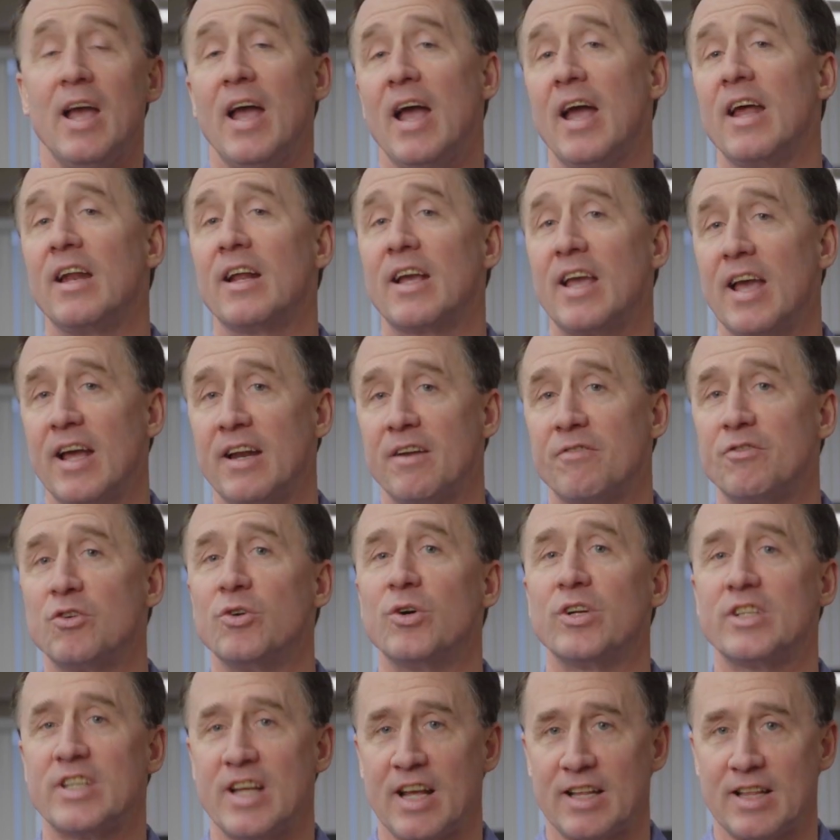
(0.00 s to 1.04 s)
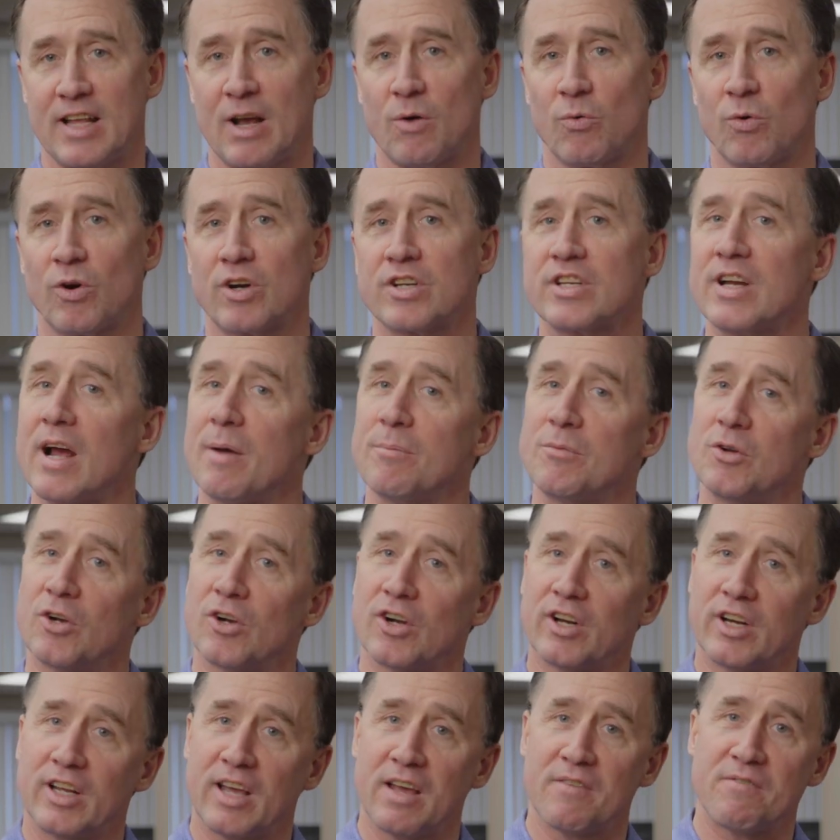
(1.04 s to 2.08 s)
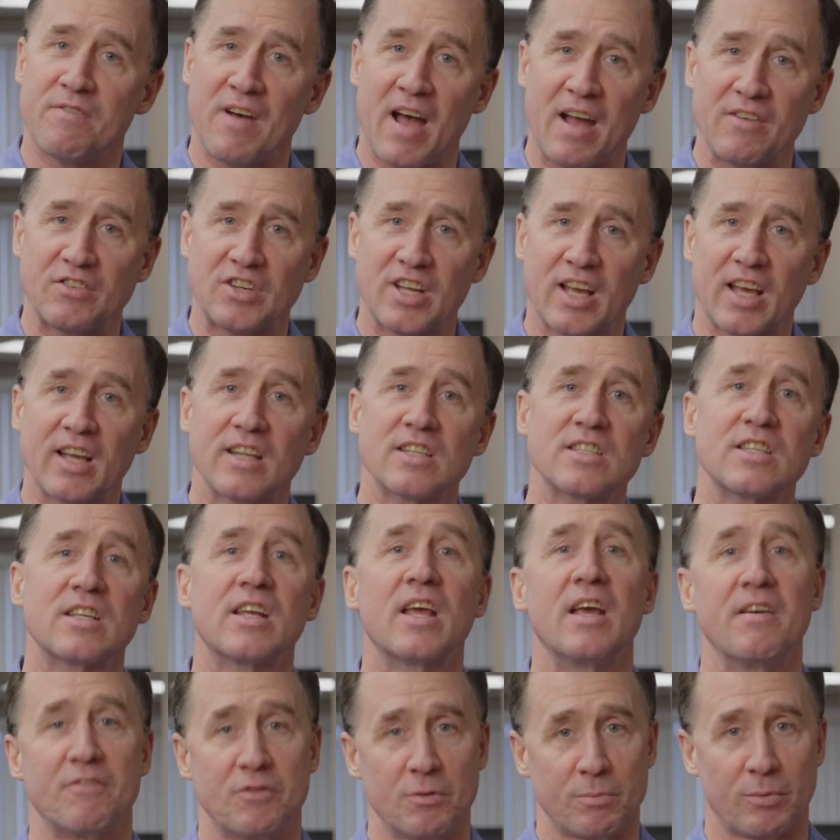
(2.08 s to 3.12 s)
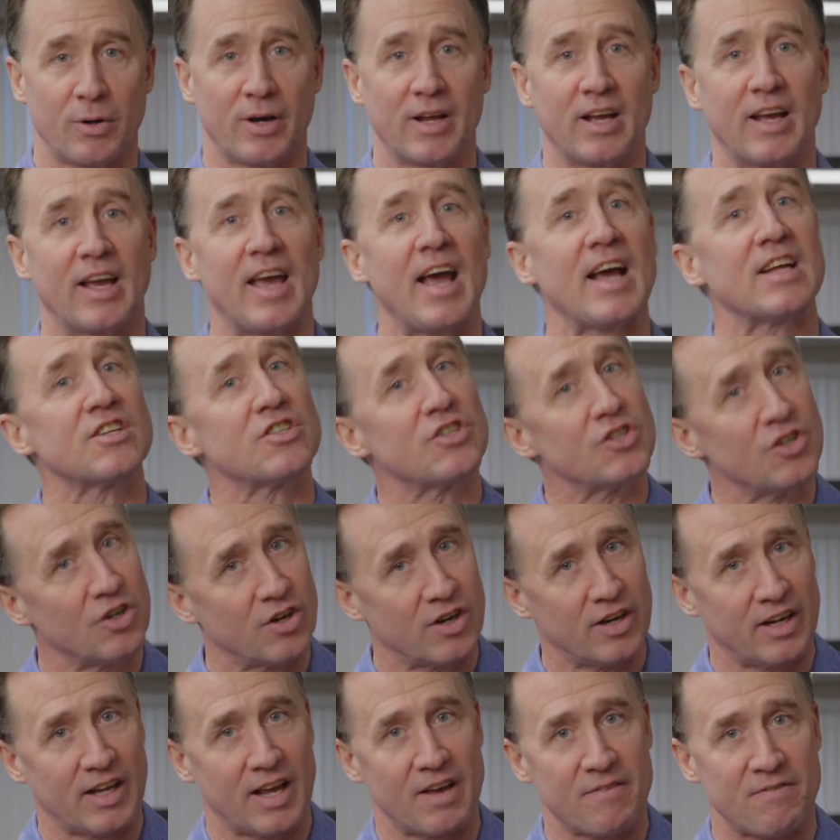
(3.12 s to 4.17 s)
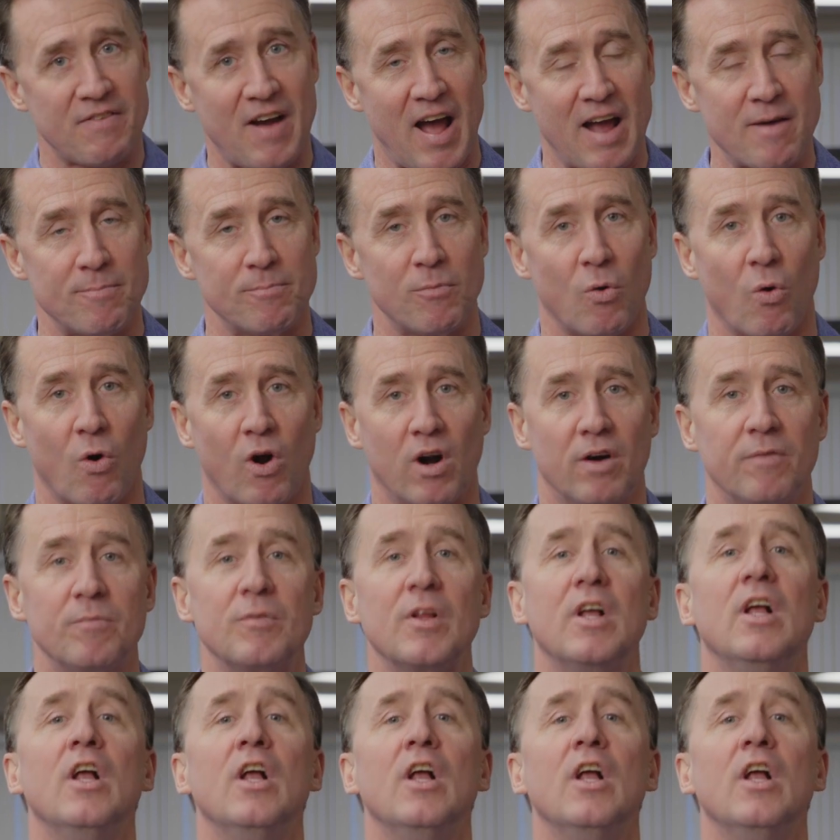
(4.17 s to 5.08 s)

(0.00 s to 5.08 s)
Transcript: And again, if you attend that workshop, you're going to get five tickets. If you bring a guest, you're going to get five more.